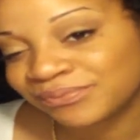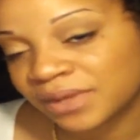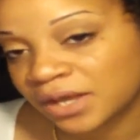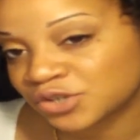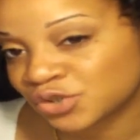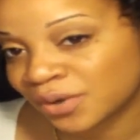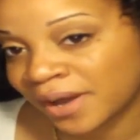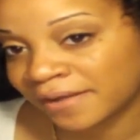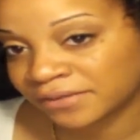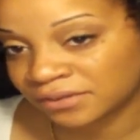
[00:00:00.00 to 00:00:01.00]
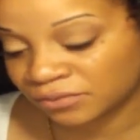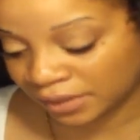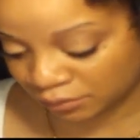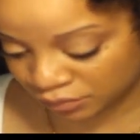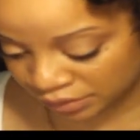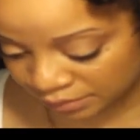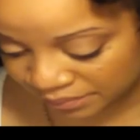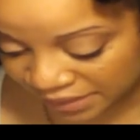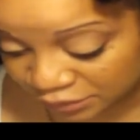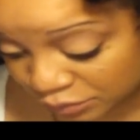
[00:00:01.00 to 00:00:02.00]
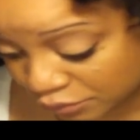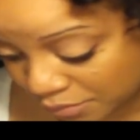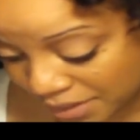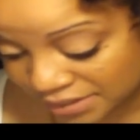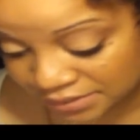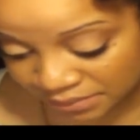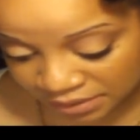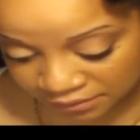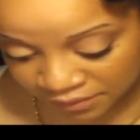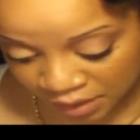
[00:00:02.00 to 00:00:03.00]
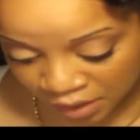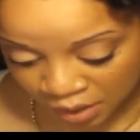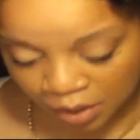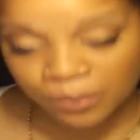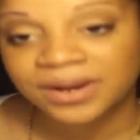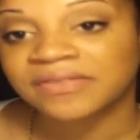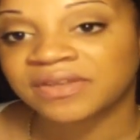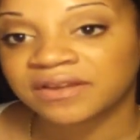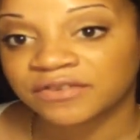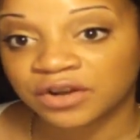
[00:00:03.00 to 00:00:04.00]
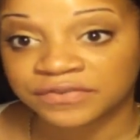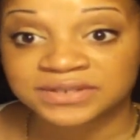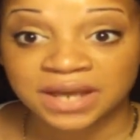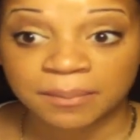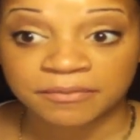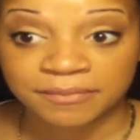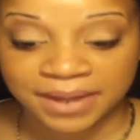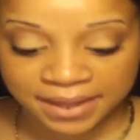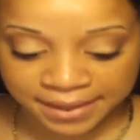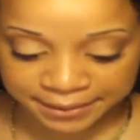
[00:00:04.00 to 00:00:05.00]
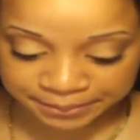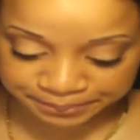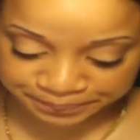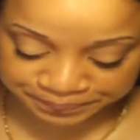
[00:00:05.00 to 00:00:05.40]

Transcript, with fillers: Not sure I'll have to like really, but that's what it reminds me of when I think of it off the top of my head.